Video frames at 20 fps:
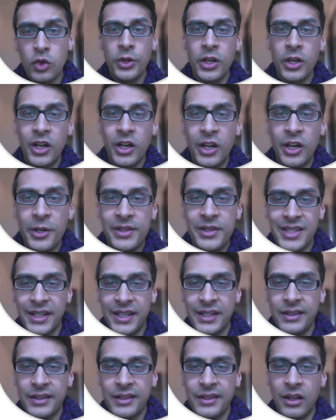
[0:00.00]
your own
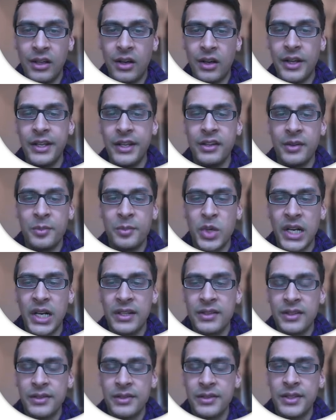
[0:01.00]
second line and
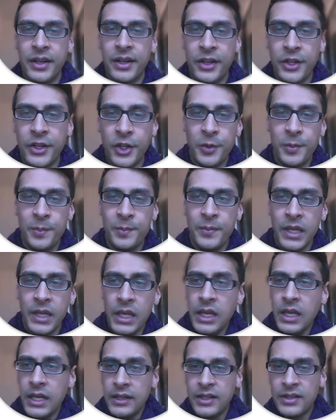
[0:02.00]
practice at home.
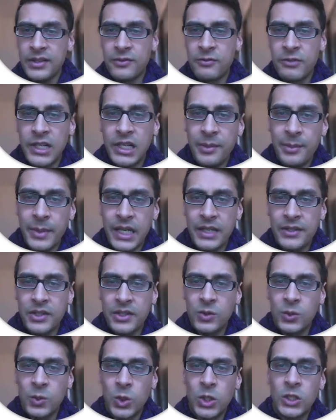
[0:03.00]
It doesn't really matter
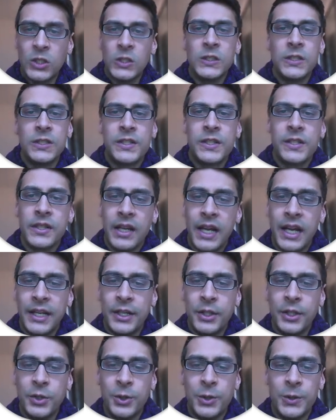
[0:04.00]
what
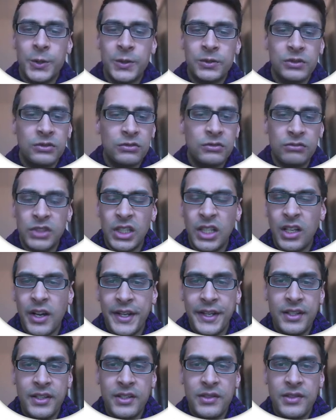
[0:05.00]
angle the
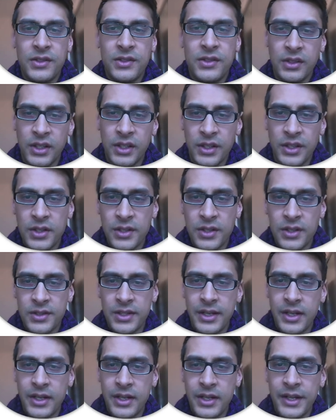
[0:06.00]
line is, it's just a
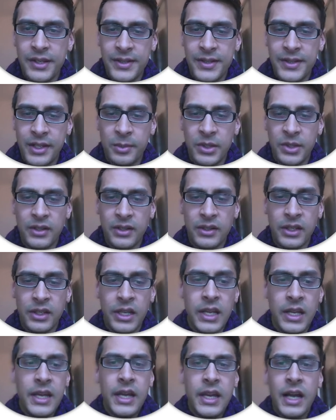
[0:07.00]
line segment.
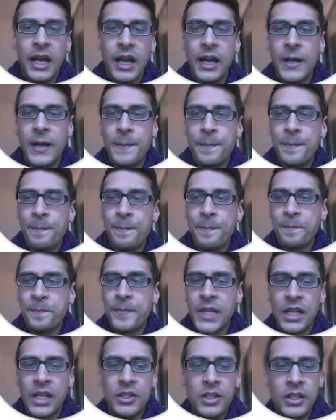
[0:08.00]
And
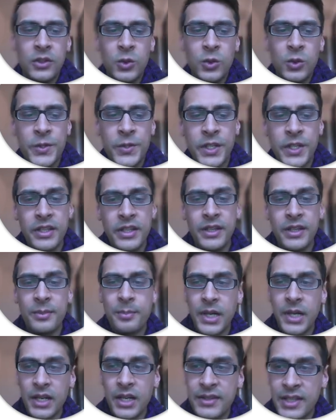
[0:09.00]
you can also then
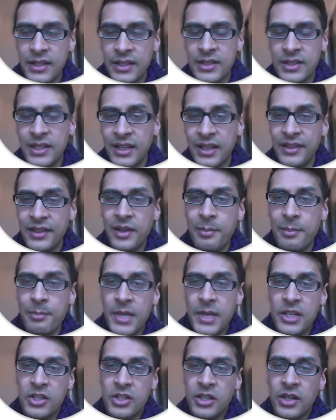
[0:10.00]
bisect it and then
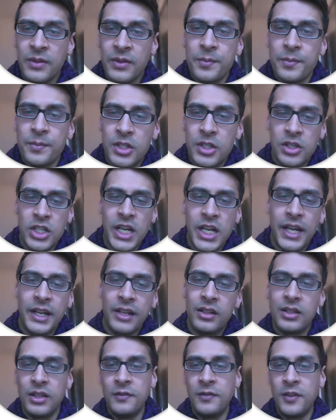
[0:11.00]
measure to
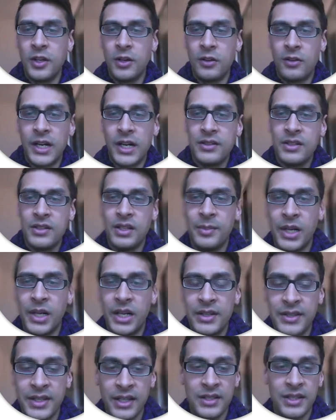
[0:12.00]
check if you're actually
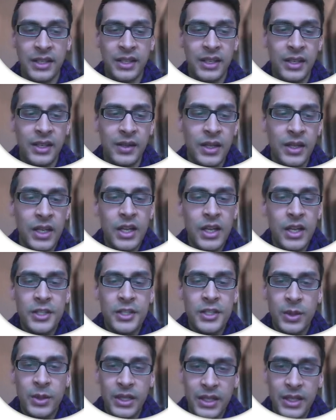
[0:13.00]
bisecting it. So
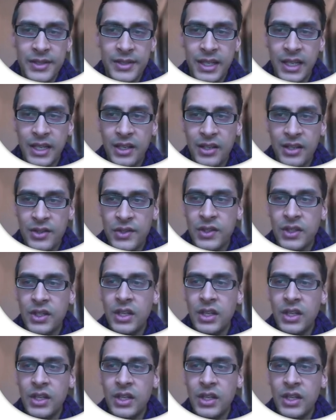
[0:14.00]
in this case,